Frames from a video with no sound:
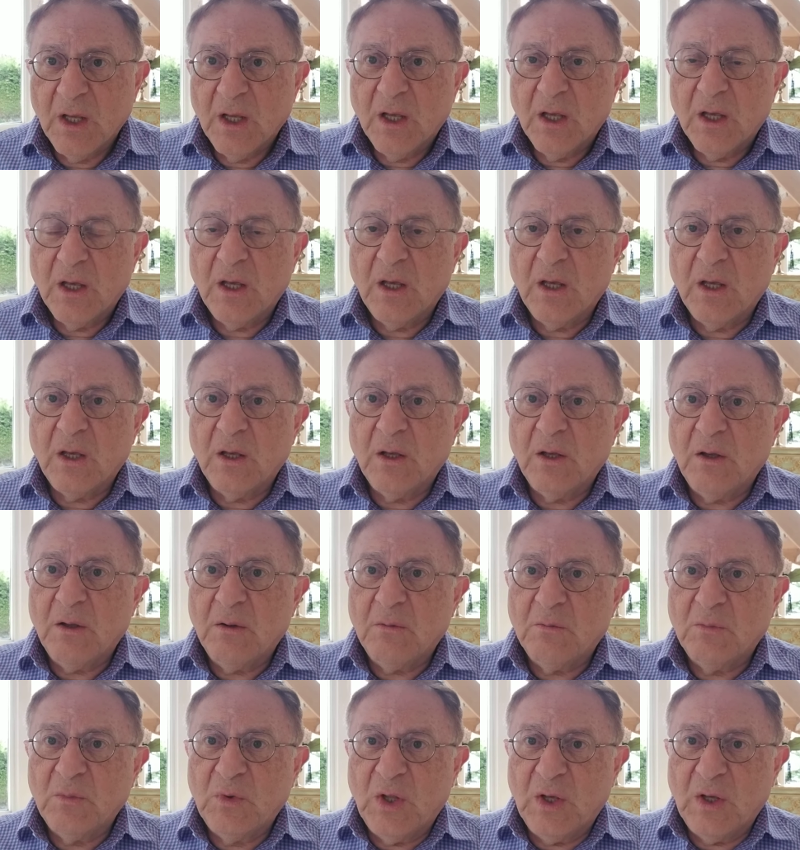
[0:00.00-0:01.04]

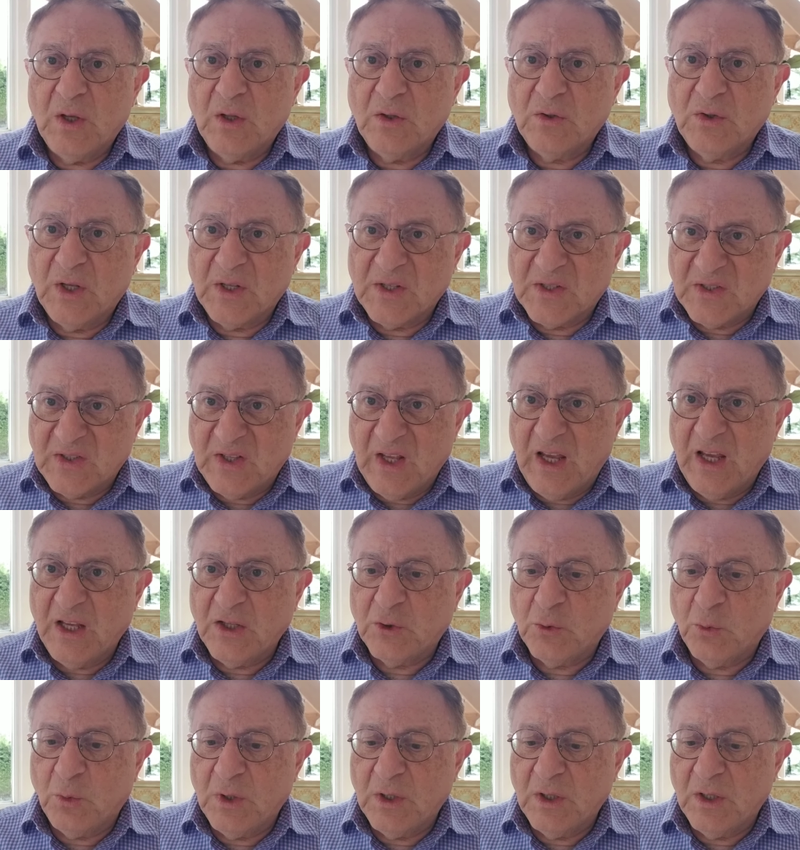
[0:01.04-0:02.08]
The
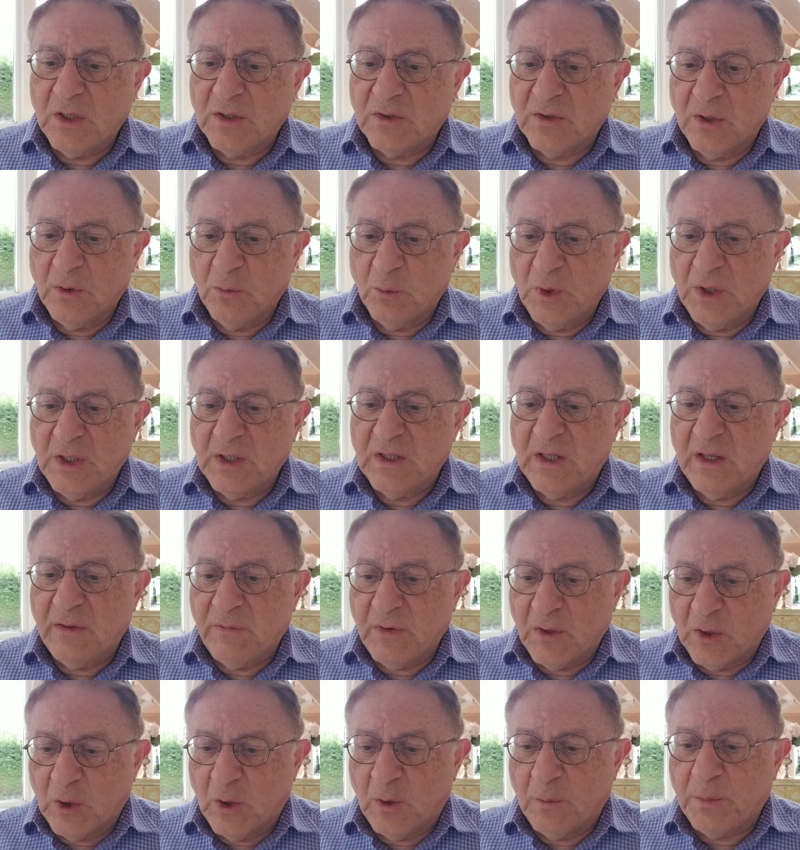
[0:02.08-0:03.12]
state will
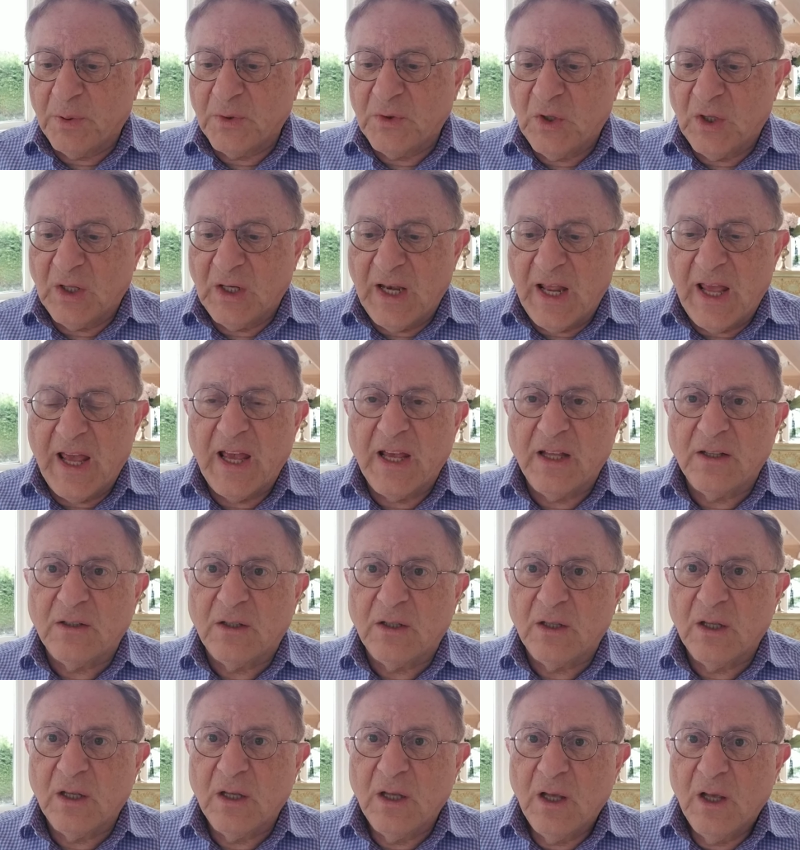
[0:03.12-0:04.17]
develop the
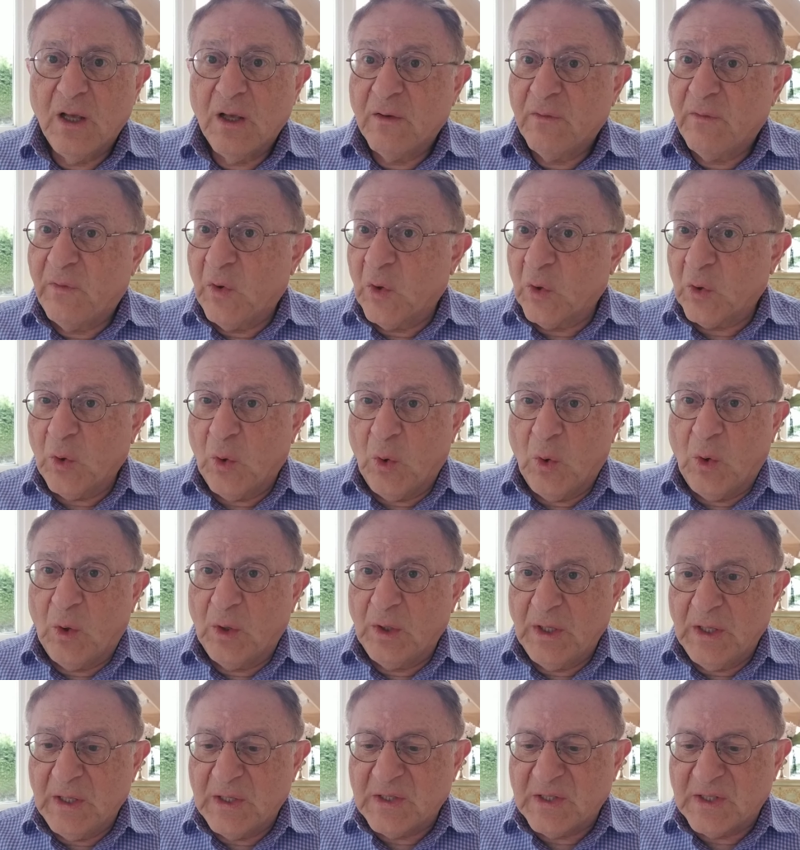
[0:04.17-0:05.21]
land for
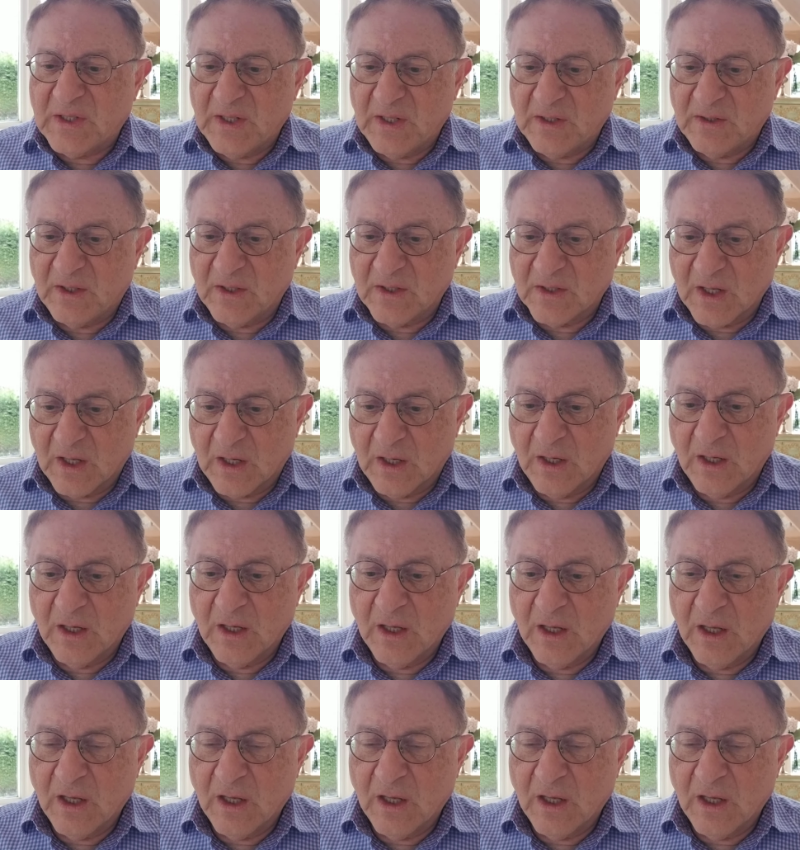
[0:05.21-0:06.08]
all its citizens.